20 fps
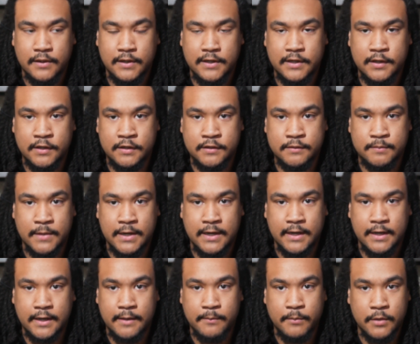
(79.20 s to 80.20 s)
is
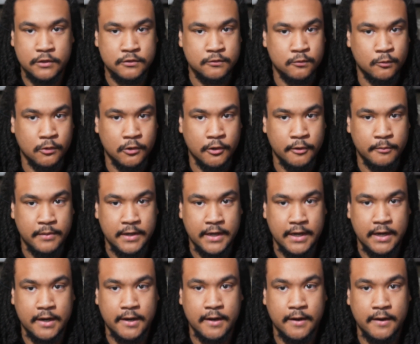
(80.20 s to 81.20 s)
my most worn
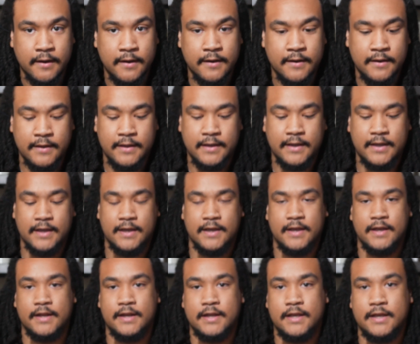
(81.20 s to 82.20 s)
pair,
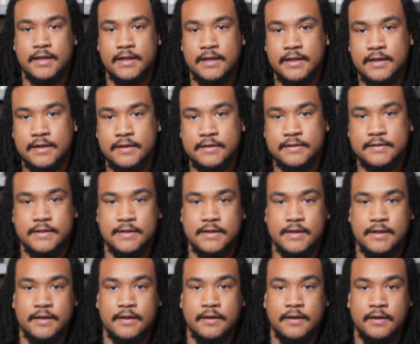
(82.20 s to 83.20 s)
and it is
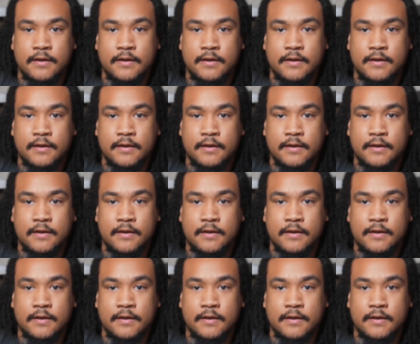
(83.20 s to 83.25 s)
the